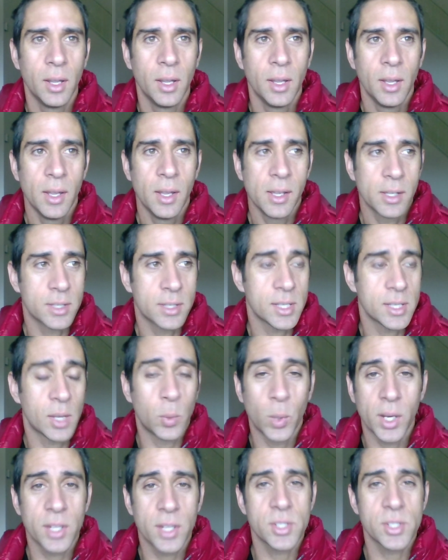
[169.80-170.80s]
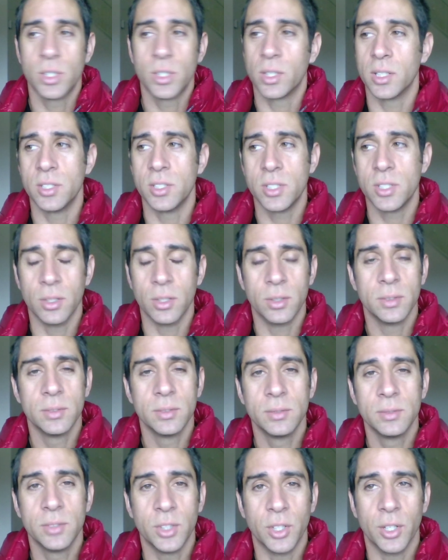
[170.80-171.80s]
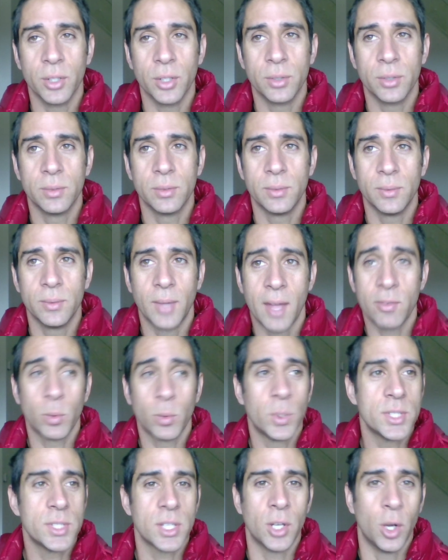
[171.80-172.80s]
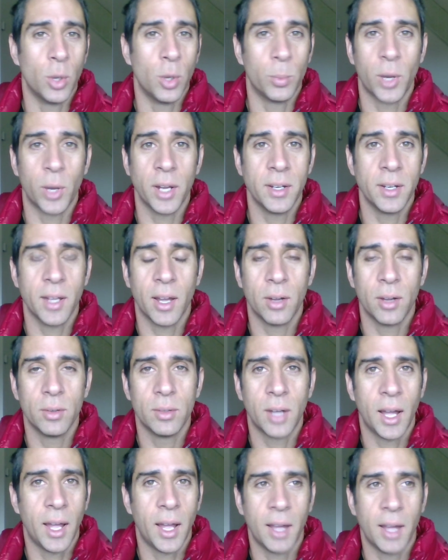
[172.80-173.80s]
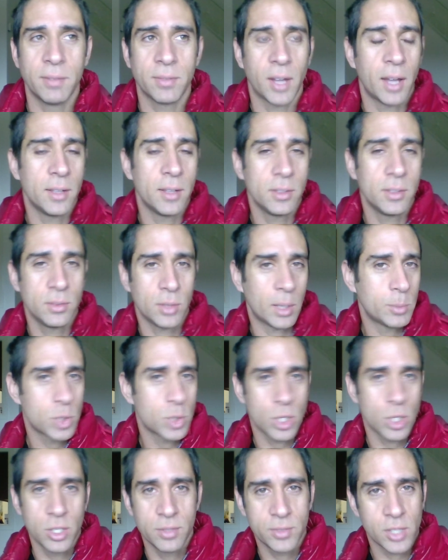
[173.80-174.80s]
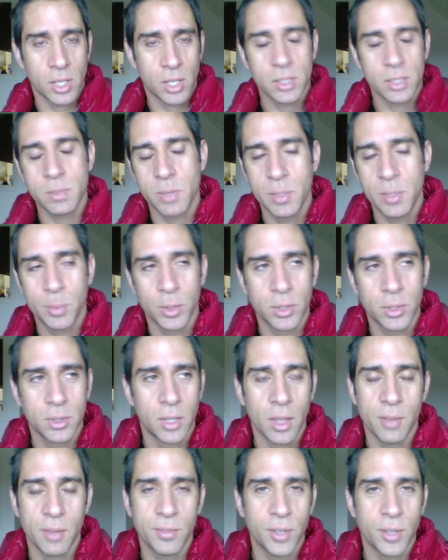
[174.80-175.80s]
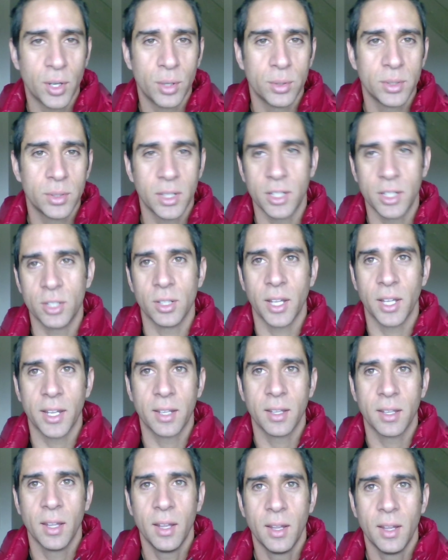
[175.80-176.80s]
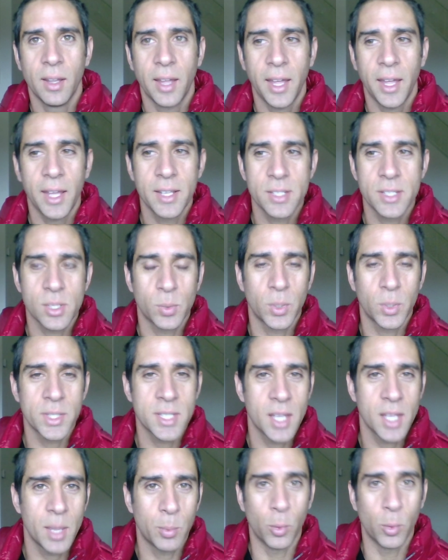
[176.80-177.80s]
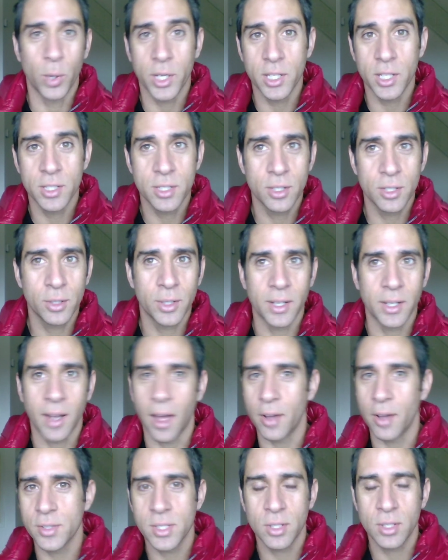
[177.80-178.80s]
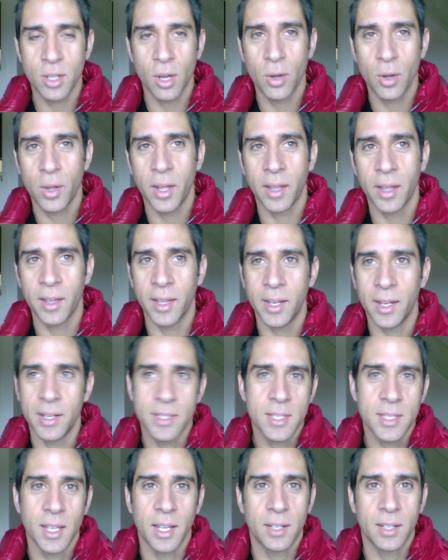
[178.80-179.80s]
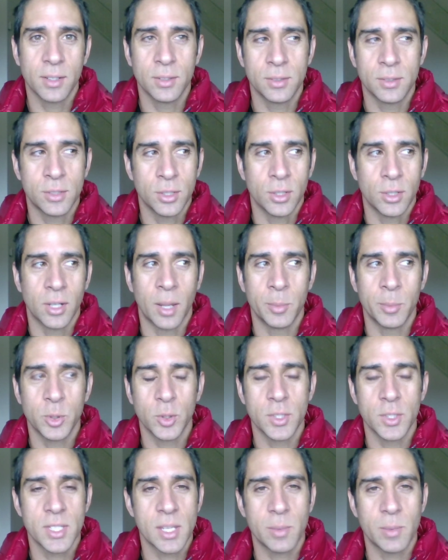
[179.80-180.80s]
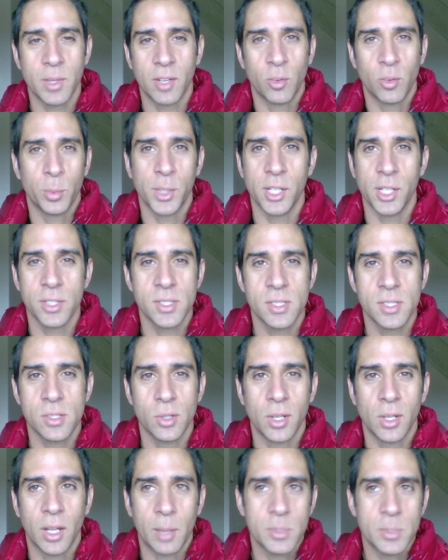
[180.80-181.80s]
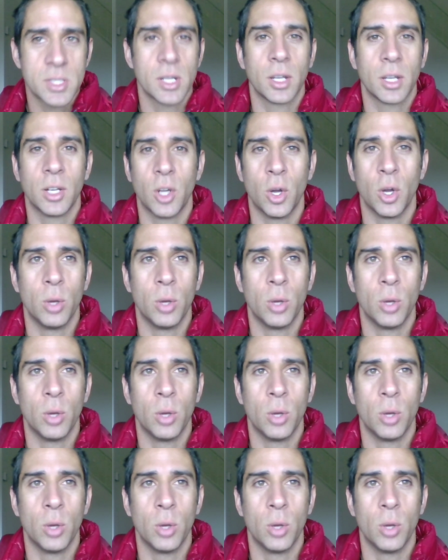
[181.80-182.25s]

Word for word: because like what else are you going to do? Everyone's at home right now. I'm sure you've talked to people on the phone and you're like, hey, so what's up? What are you doing? How's it going? And it's like, dude, I'm doing the same thing everybody else is doing. I'm stuck at home.